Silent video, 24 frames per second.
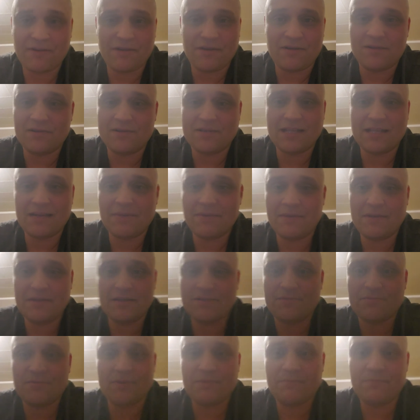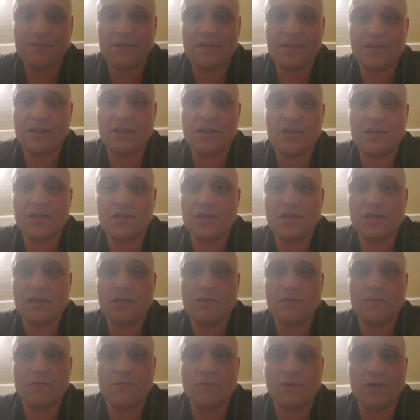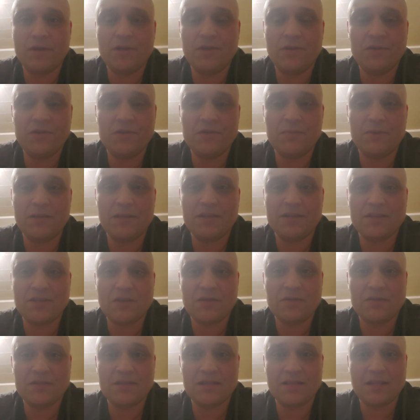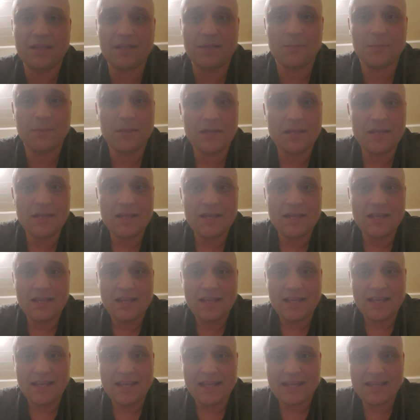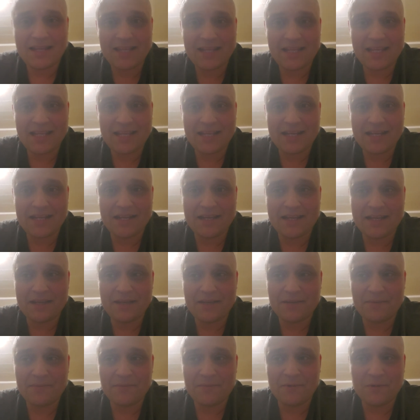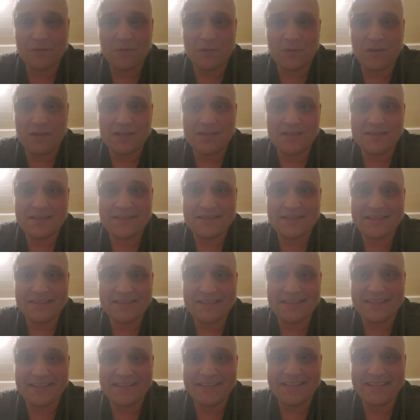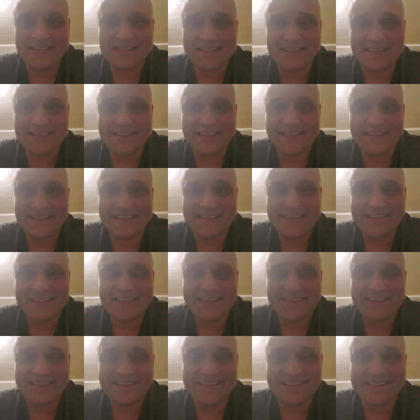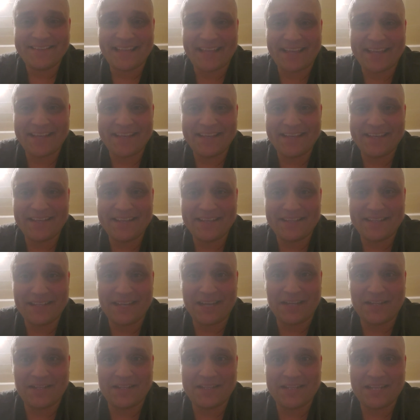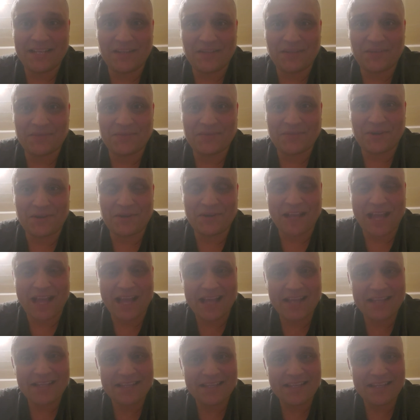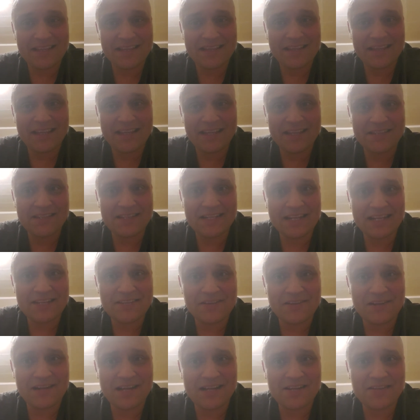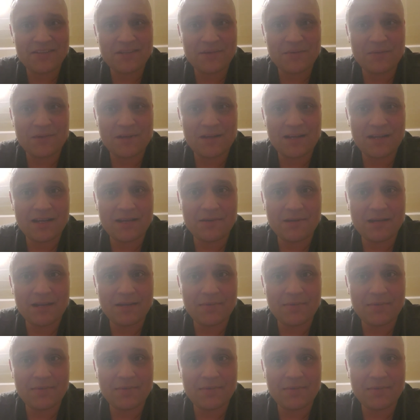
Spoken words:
the whole time, and it's one huge big joke to them. And then once detectives start asking things, and they start asking why, and